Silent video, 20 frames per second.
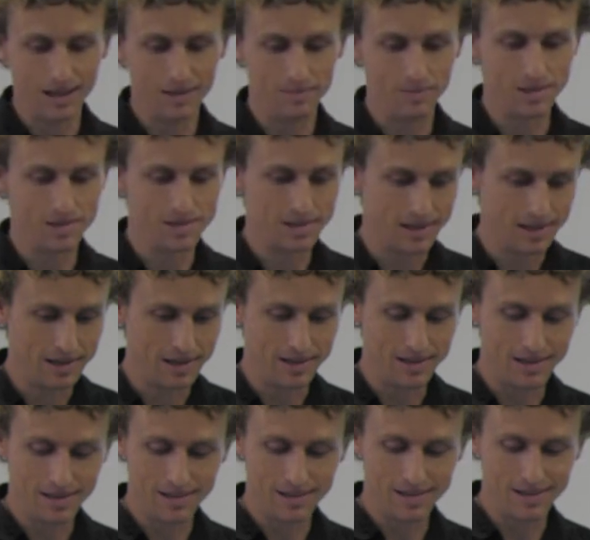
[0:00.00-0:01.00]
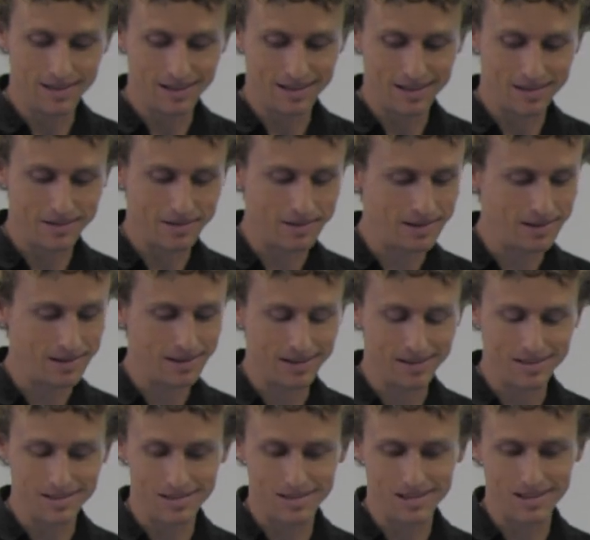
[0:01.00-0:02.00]
decided through
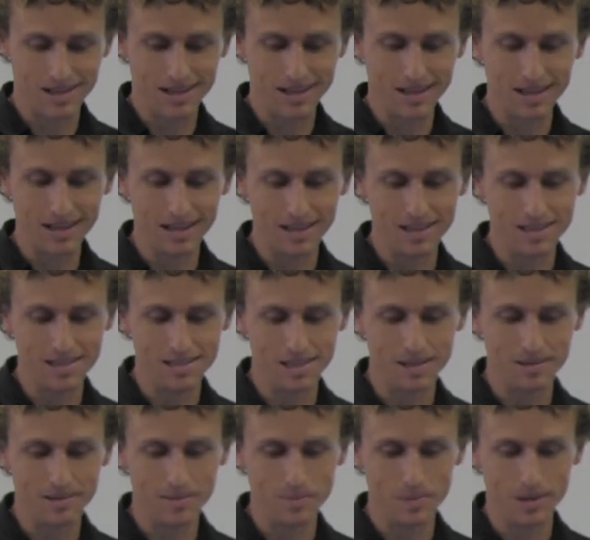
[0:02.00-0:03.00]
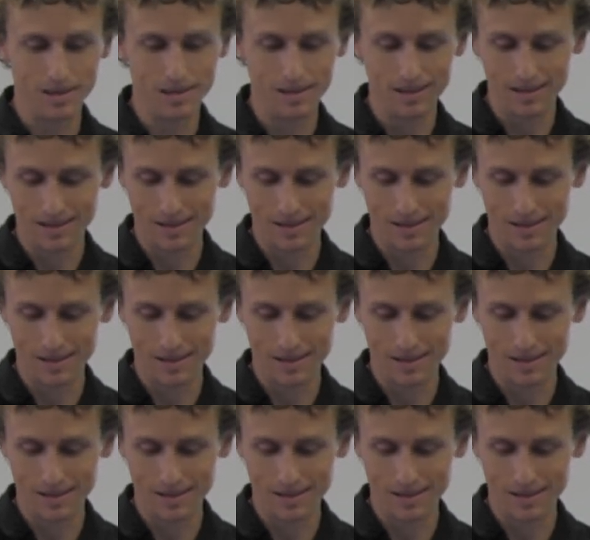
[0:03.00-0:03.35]
God's leading that Niger would be